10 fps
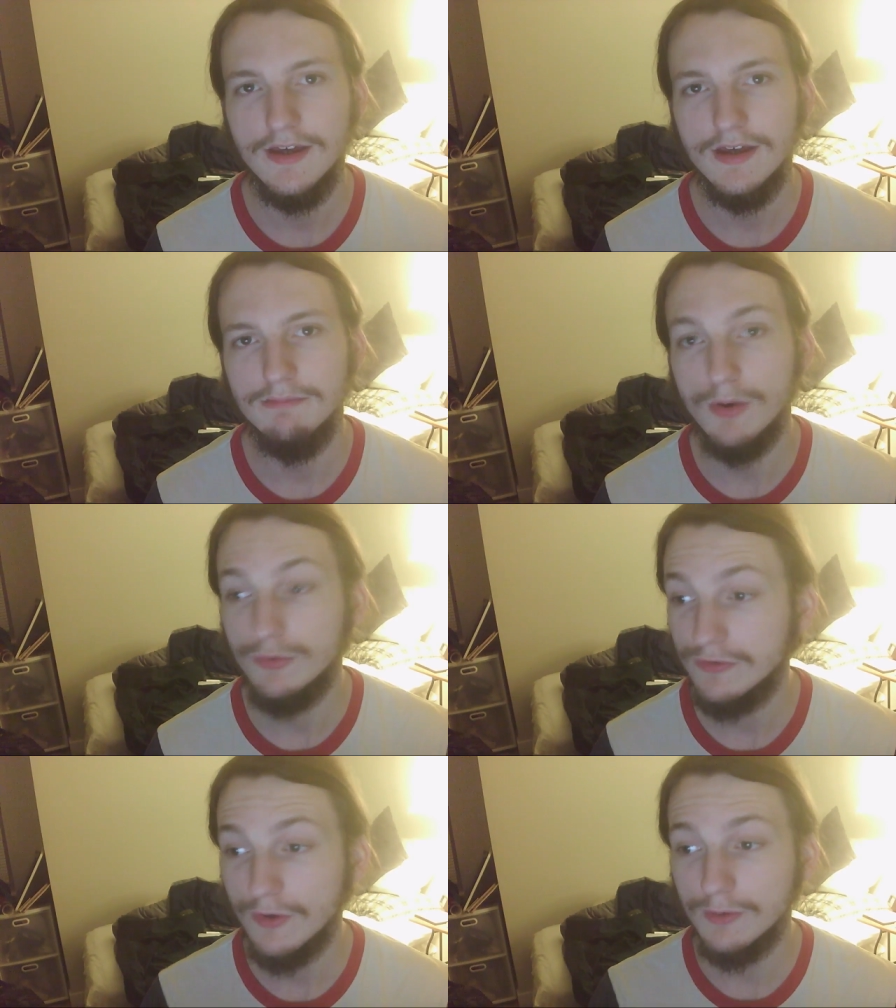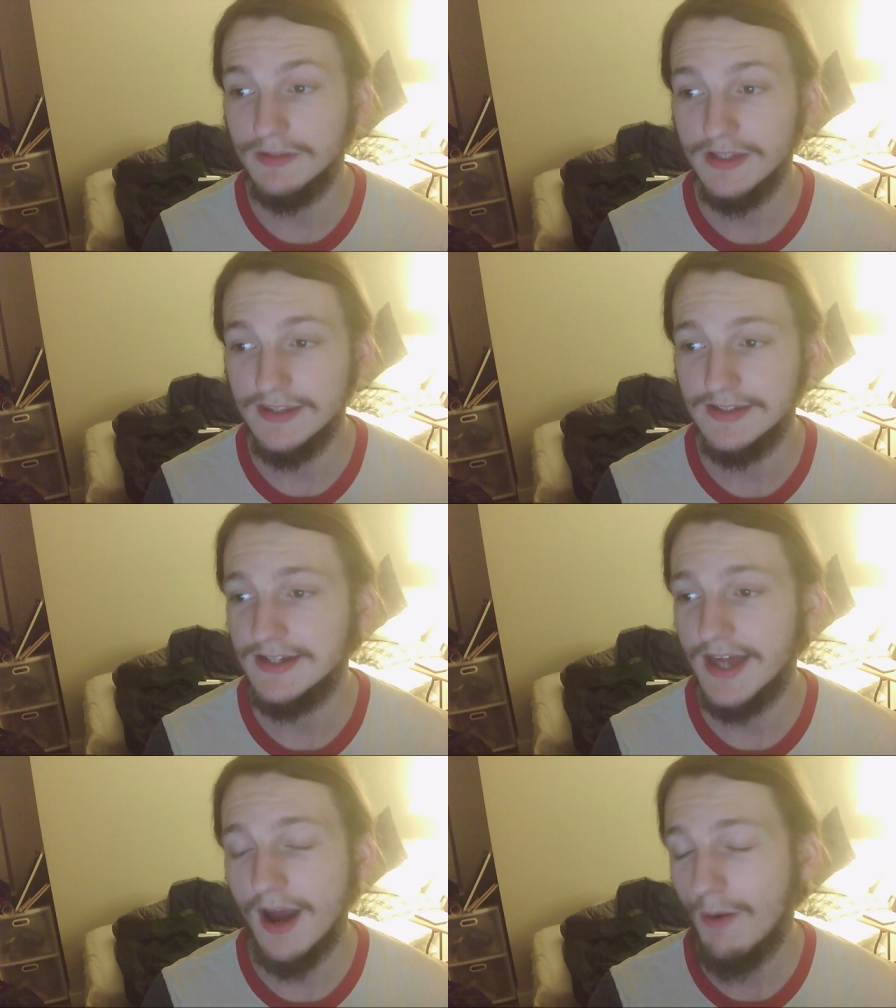Most notably, the
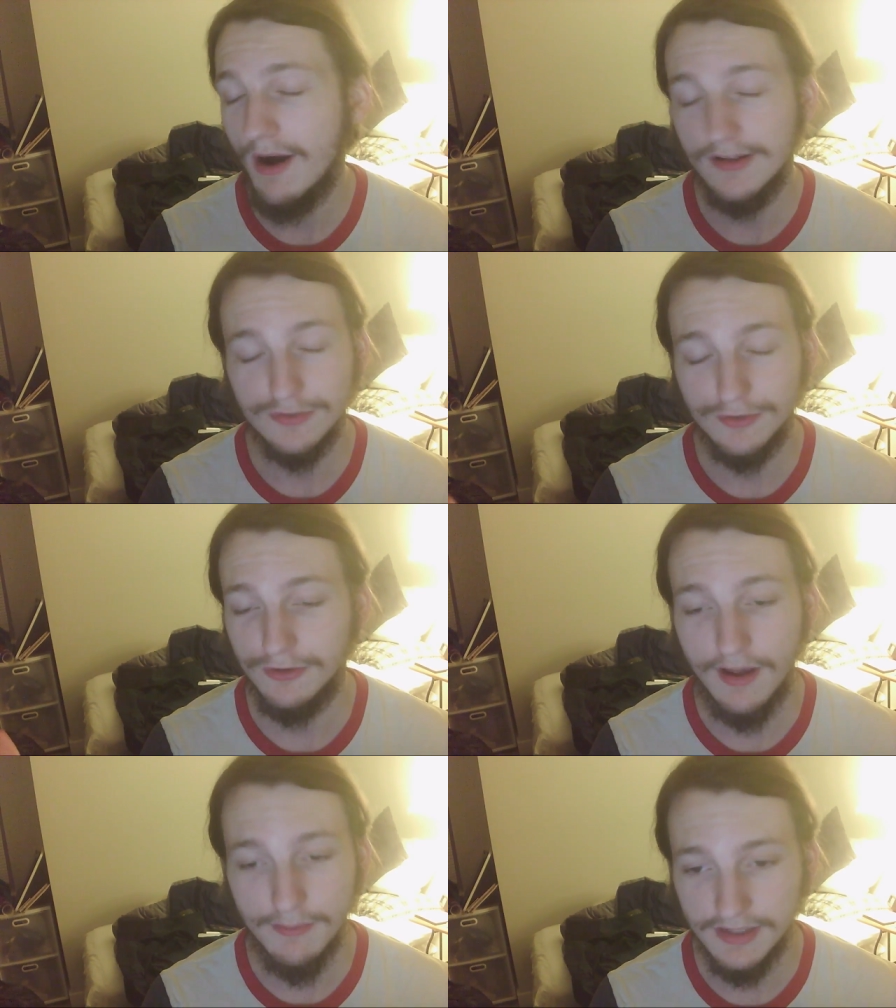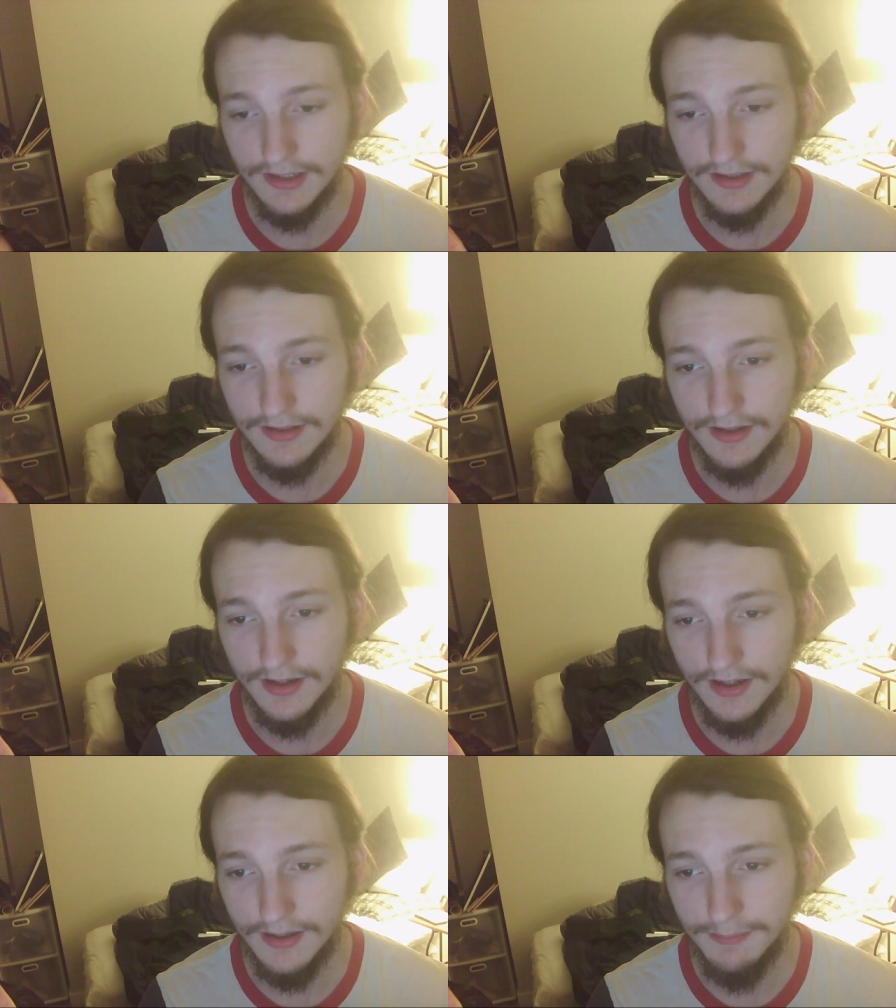now Oscar-nominated
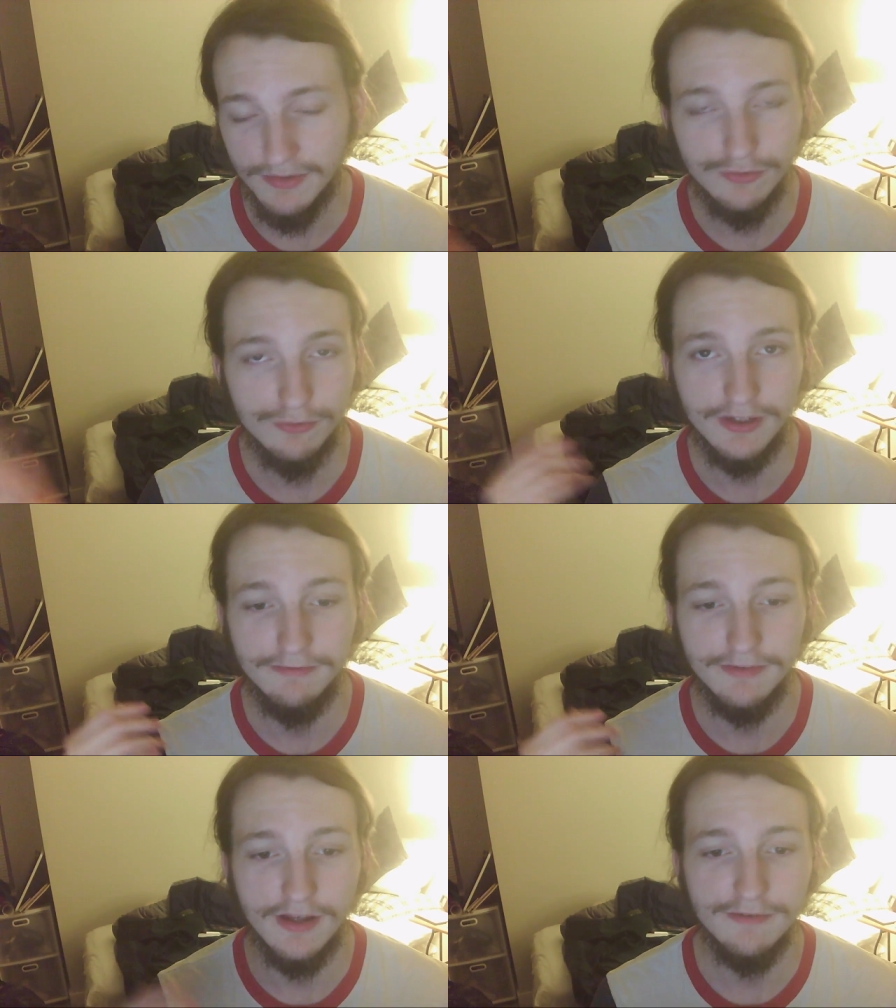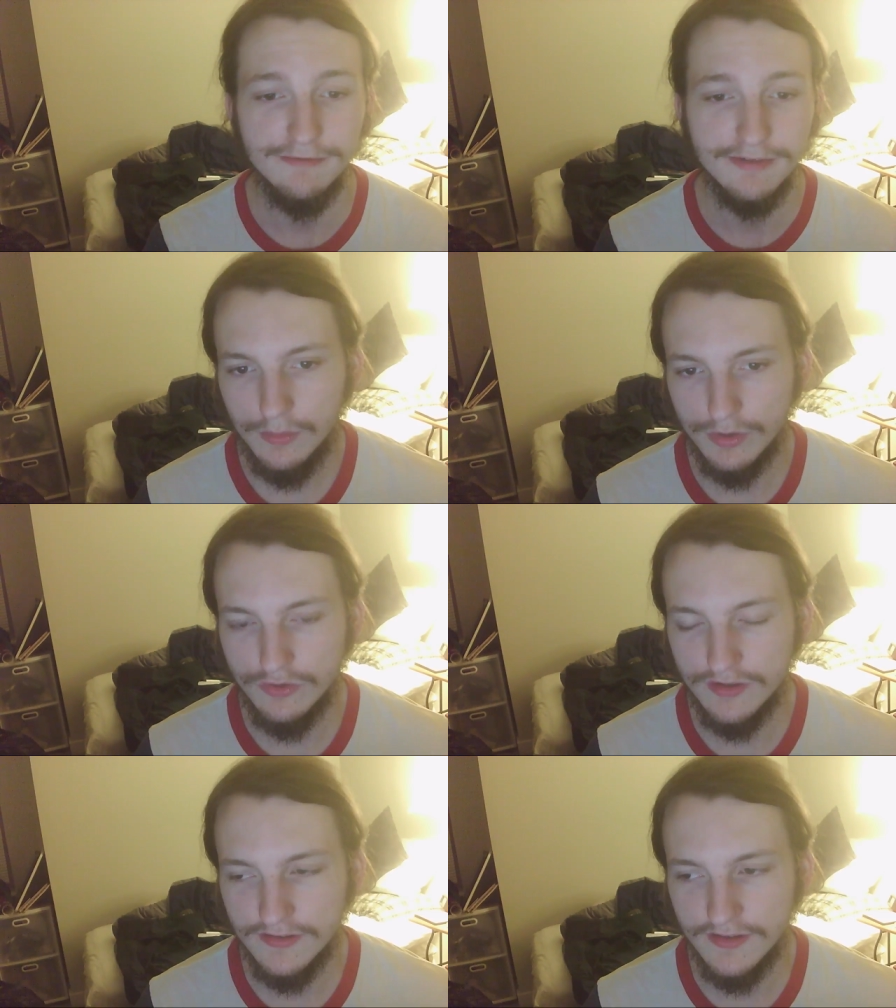uh, Mystery of Love,
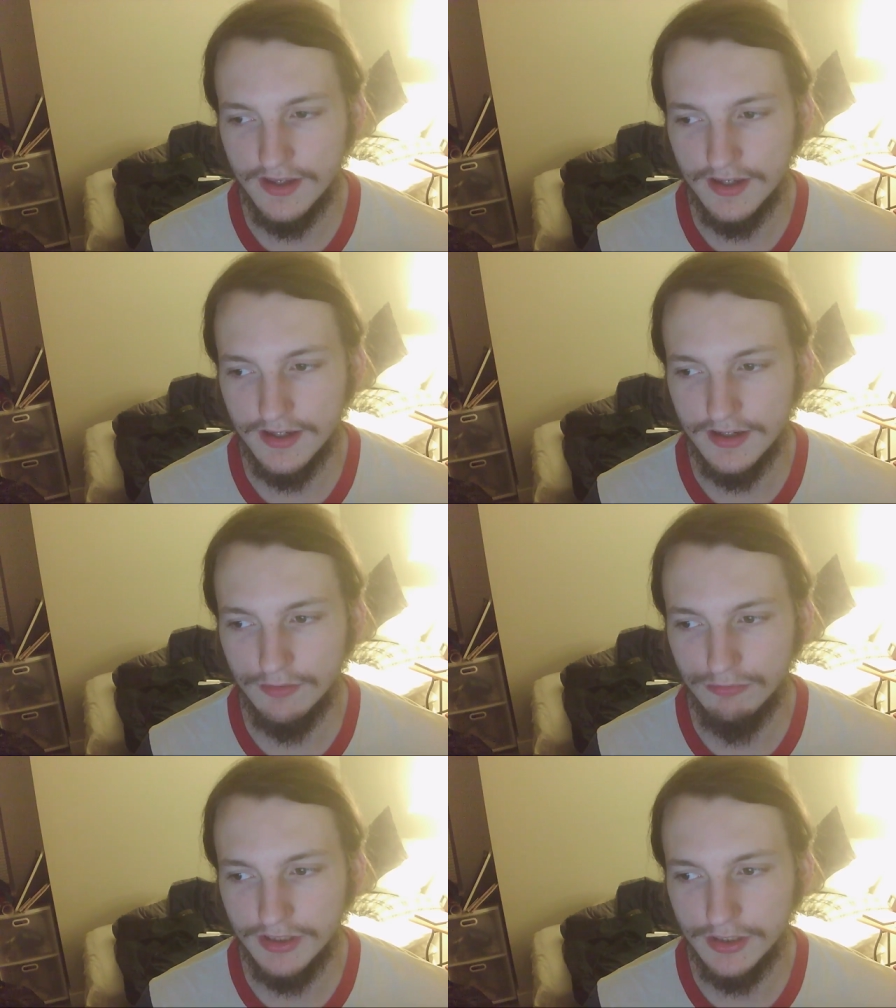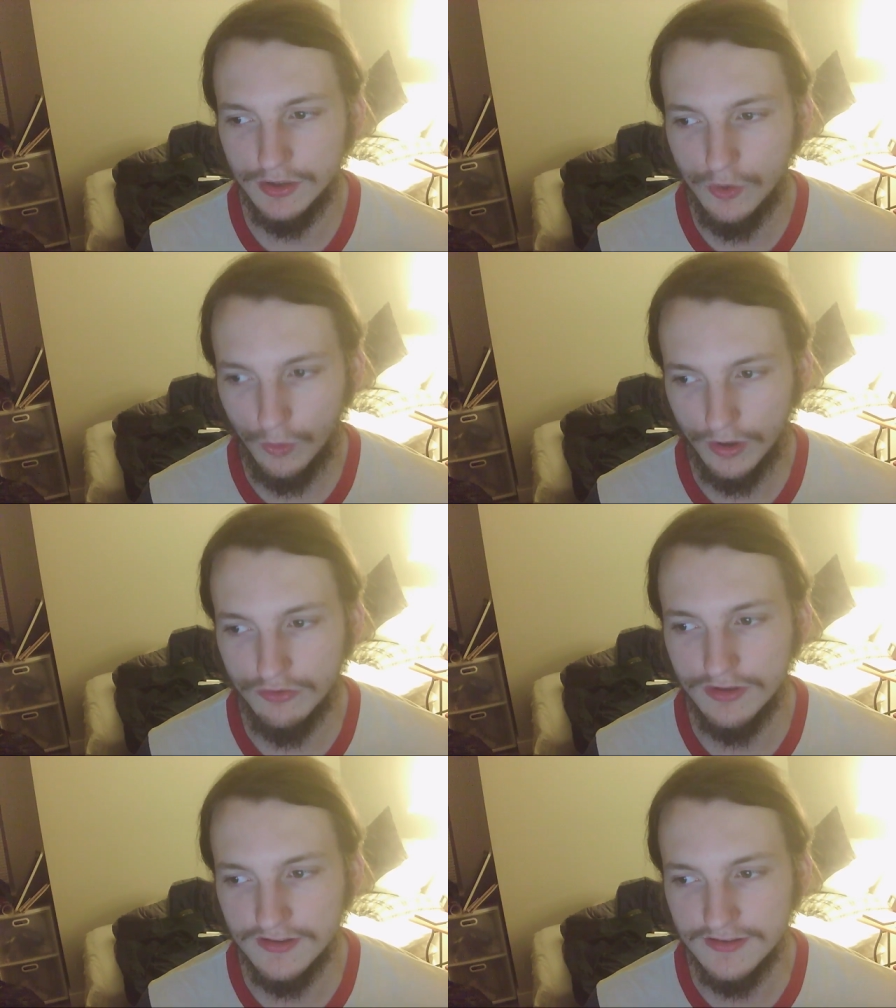which is a really
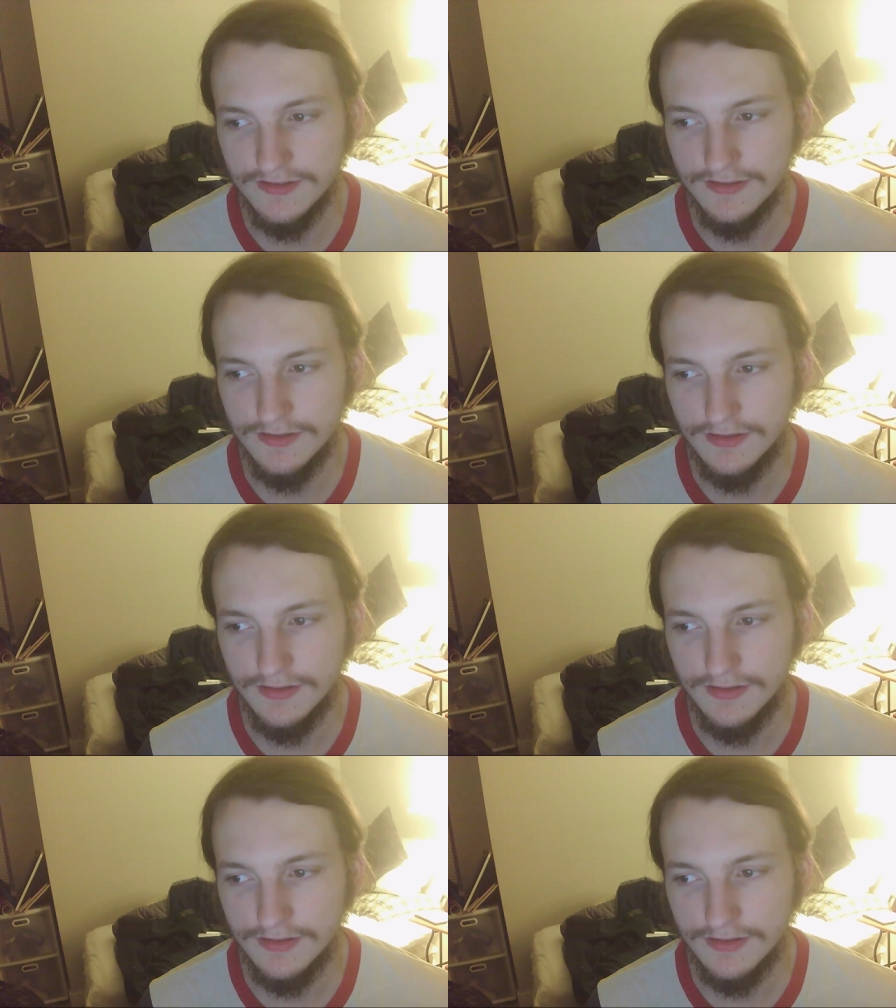gorgeous,